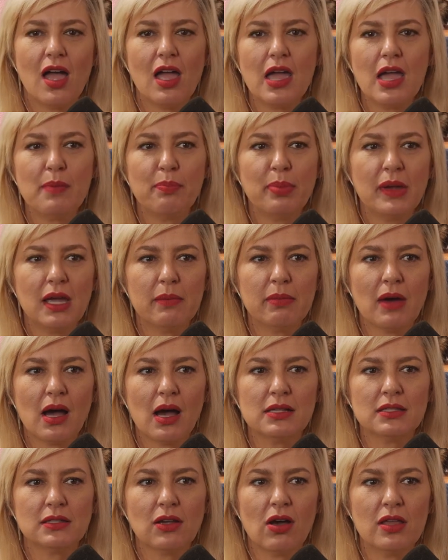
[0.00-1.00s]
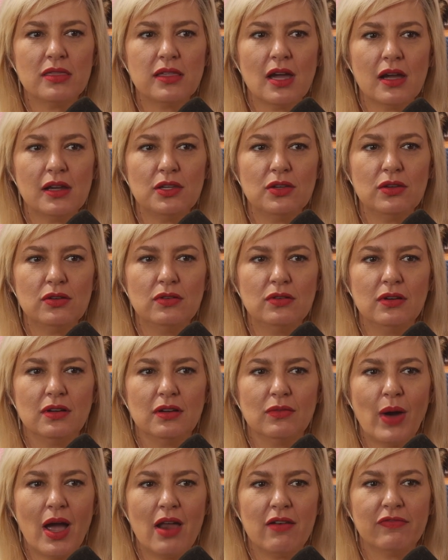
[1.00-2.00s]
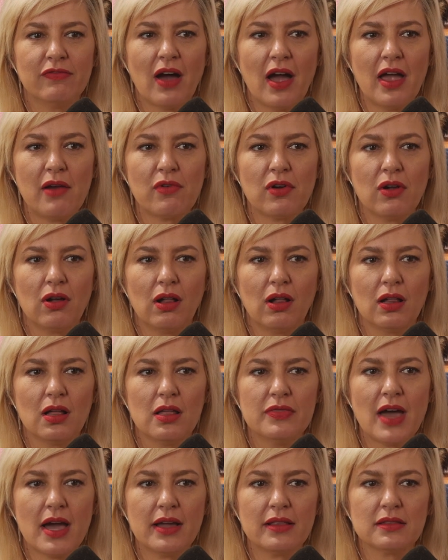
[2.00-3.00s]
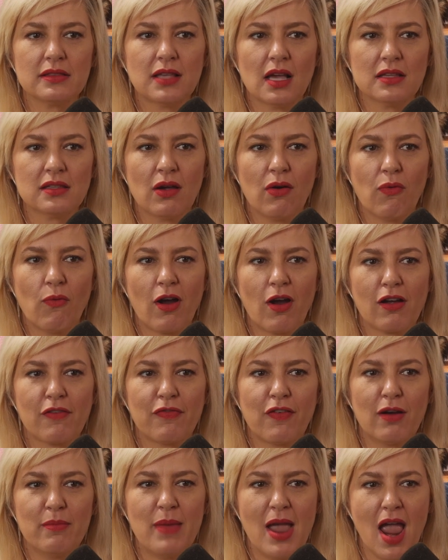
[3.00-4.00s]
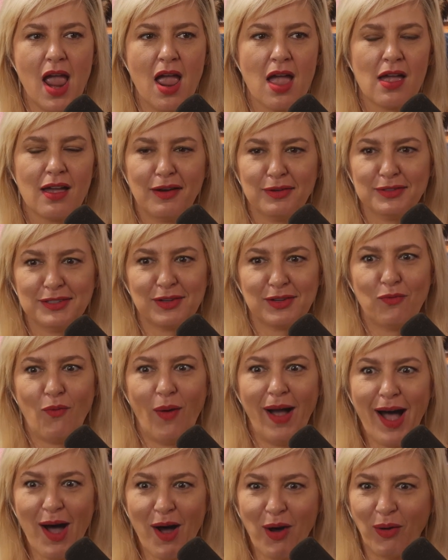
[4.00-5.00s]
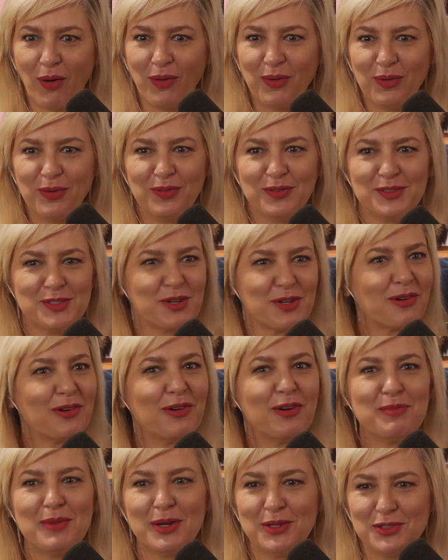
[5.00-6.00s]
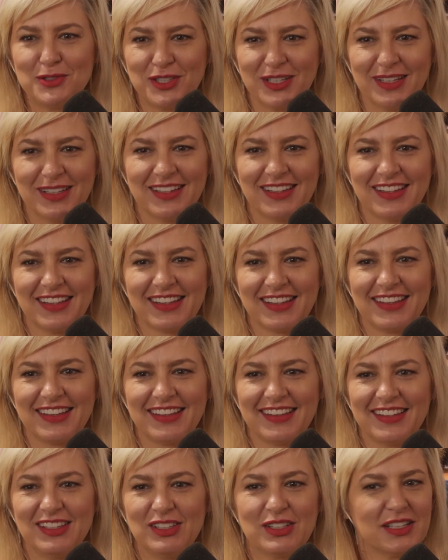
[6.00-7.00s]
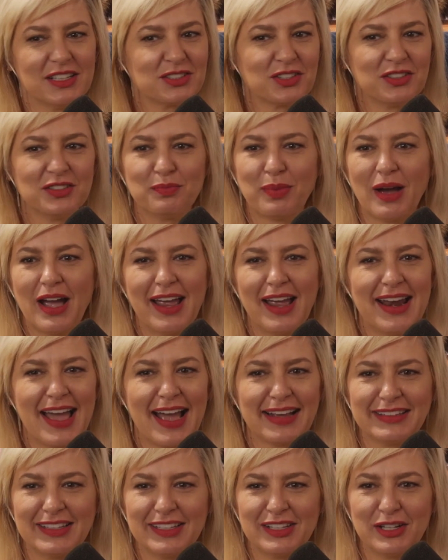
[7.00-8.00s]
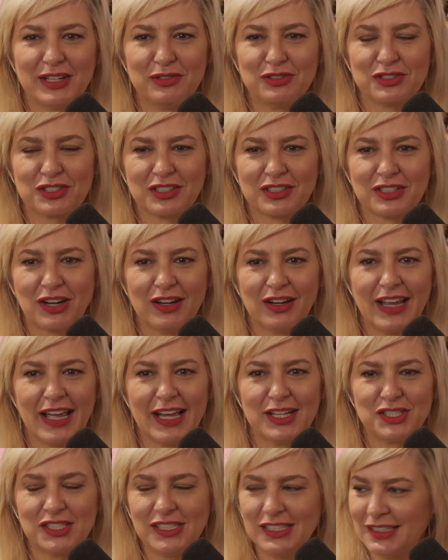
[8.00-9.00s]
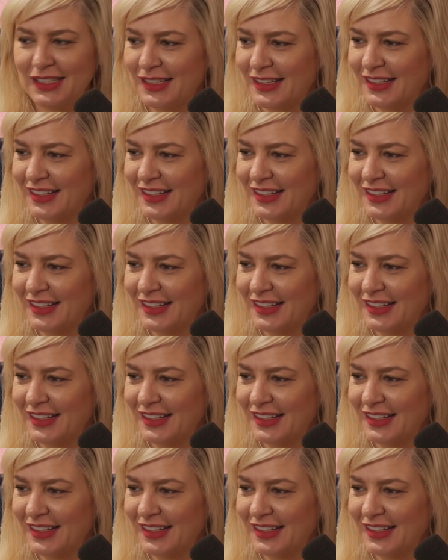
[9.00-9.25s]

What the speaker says: Hey, babe, I saw that you went viral. That doesn't work for me. I was like, wow, zero emotion. And it was you guys couldn't buy an acting coach, Kardashian?